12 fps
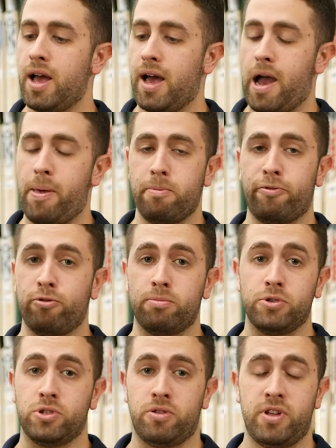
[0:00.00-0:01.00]
The
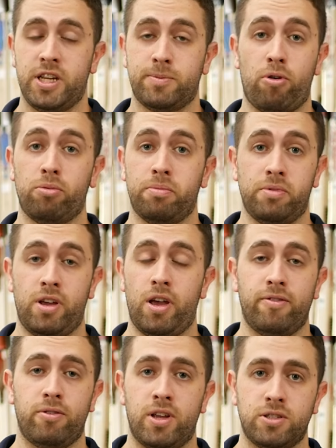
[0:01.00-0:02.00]
performance on these probably,
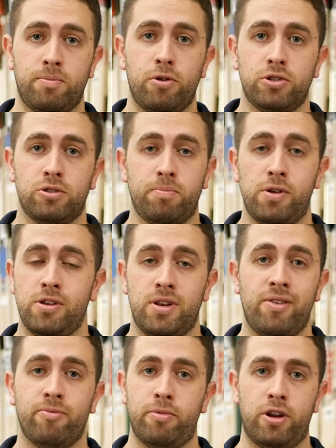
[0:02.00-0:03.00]
even as a personal opinion,
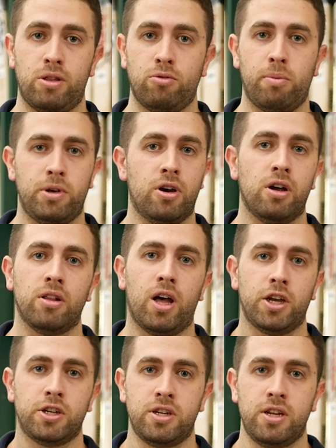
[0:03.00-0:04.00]
even better than what we got
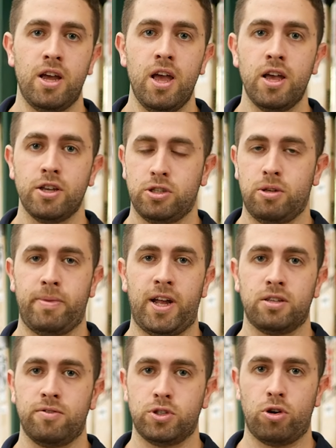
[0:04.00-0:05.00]
last year. So the
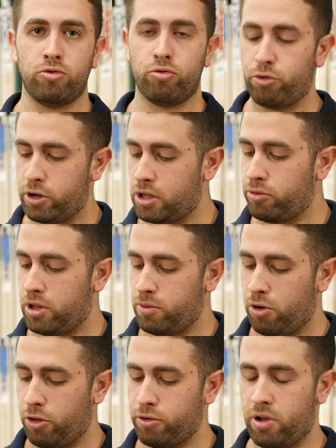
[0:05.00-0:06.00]
bats have sold really
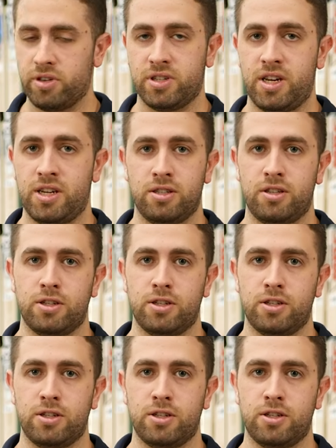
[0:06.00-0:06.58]
well throughout the season.